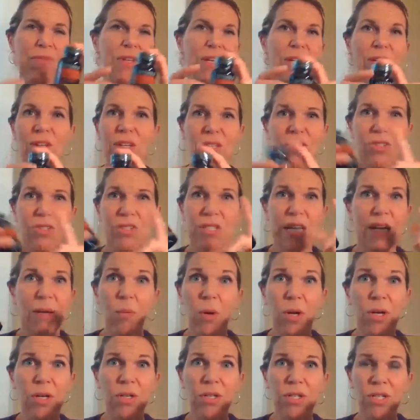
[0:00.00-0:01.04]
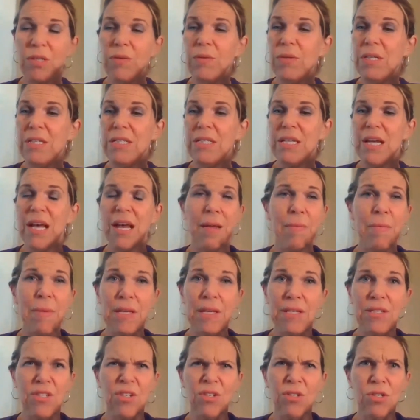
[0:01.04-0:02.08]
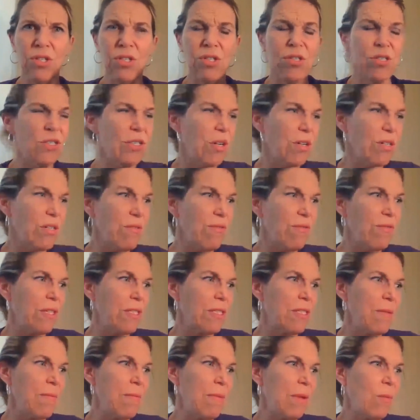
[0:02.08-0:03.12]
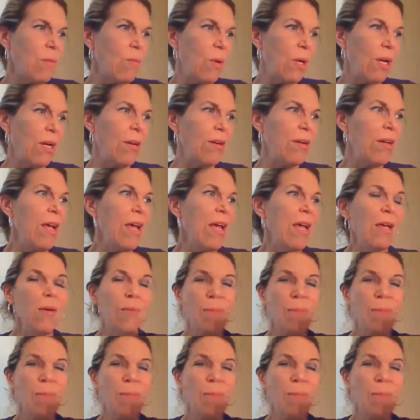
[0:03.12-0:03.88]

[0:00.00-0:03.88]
You can just take one or two at a time as soon as you start to feel something weird.